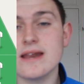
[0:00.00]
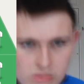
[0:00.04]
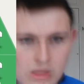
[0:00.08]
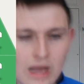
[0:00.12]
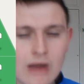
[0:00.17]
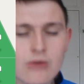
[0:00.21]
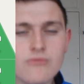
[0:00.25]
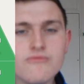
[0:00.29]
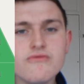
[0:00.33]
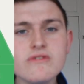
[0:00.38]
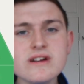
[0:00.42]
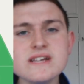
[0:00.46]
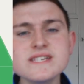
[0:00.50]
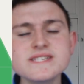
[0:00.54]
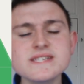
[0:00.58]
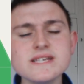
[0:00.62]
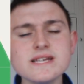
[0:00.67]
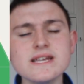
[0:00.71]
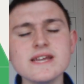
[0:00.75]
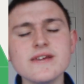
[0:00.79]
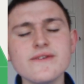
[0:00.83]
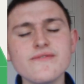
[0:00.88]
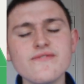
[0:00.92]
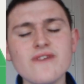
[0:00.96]
Now,
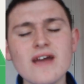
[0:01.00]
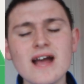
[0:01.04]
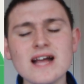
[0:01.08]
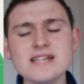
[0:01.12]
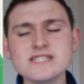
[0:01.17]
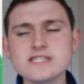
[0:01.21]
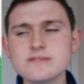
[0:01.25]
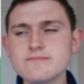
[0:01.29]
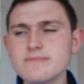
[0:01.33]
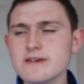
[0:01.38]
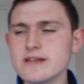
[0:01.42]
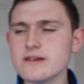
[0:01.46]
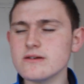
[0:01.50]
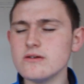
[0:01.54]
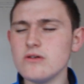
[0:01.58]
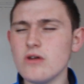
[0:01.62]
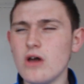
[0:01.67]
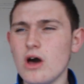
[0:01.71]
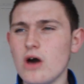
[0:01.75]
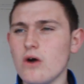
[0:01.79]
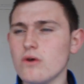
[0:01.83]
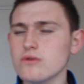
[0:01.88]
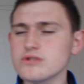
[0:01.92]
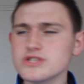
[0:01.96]
recently, fans have been
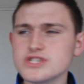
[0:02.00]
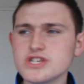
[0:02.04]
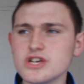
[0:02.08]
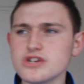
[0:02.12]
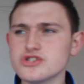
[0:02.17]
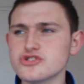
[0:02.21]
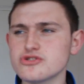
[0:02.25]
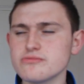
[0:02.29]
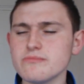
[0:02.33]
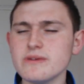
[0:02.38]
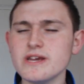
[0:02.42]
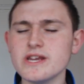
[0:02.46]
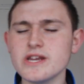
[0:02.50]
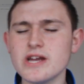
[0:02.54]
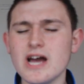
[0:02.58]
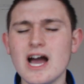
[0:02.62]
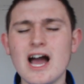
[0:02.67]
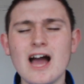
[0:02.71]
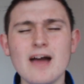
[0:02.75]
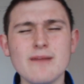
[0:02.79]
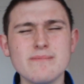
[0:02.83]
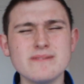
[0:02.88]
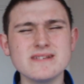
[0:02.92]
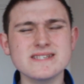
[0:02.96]
like on social media
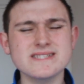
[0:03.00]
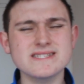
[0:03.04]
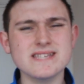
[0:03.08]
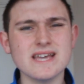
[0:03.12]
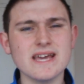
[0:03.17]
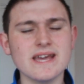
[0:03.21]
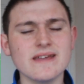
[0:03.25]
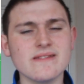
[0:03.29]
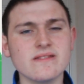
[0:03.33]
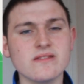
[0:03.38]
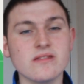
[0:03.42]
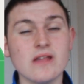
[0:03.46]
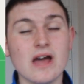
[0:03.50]
have been saying